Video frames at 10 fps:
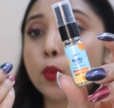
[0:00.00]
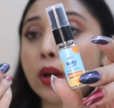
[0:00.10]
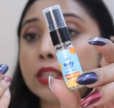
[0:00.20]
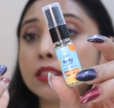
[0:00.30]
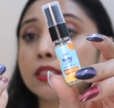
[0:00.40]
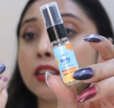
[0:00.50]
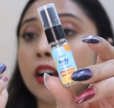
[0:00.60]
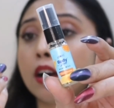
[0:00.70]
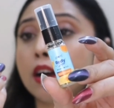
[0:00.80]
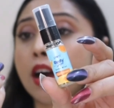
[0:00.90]
One is
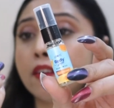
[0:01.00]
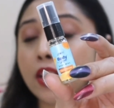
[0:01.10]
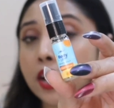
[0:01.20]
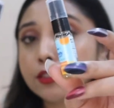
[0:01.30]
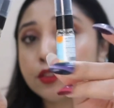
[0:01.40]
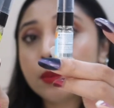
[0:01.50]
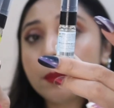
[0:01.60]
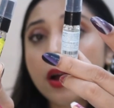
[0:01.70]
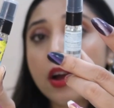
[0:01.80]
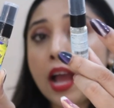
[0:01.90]
Hawaiian
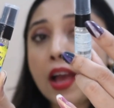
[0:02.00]
Rumba